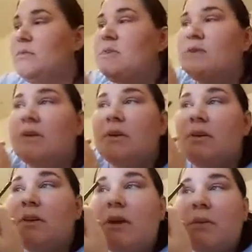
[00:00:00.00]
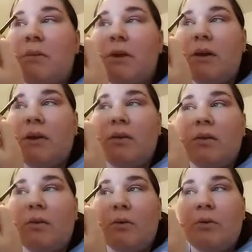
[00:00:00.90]
It's going to take me
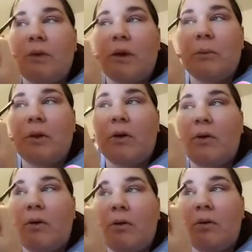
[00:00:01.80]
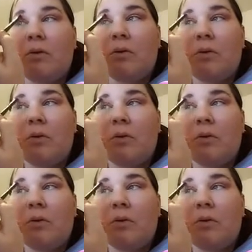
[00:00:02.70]
no time at all.